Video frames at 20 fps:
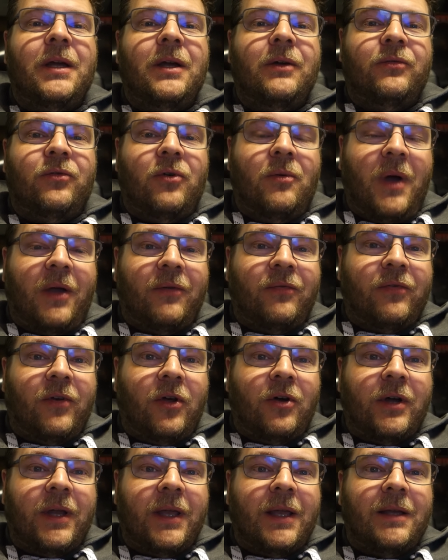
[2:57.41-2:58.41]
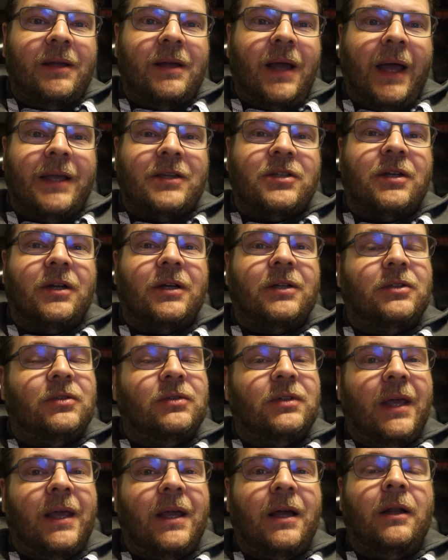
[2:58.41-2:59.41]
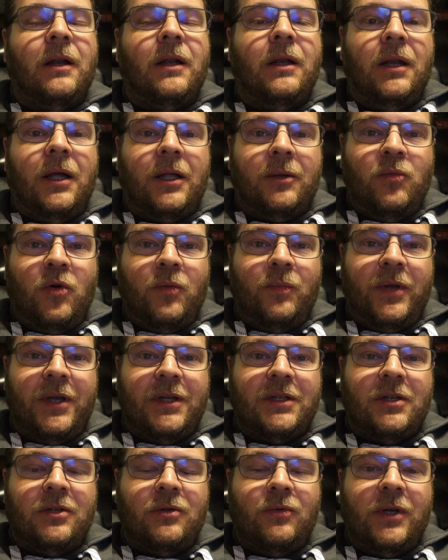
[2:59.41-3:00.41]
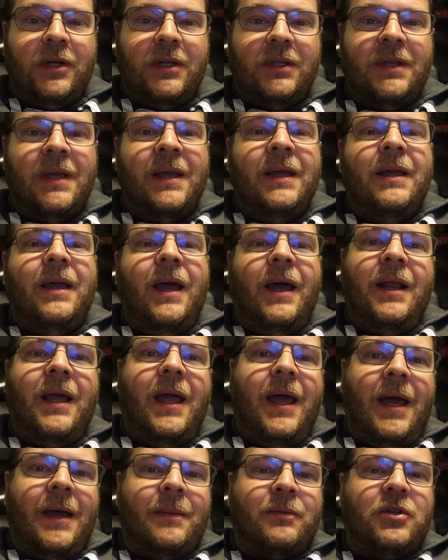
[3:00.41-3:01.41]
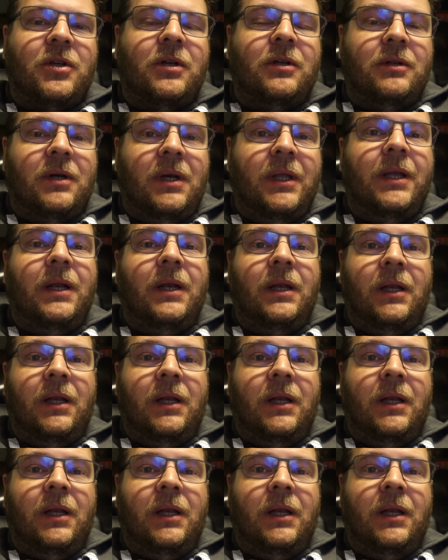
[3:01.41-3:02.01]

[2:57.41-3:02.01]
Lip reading: For my vlogging, I started to take a lot more pictures with it, and I absolutely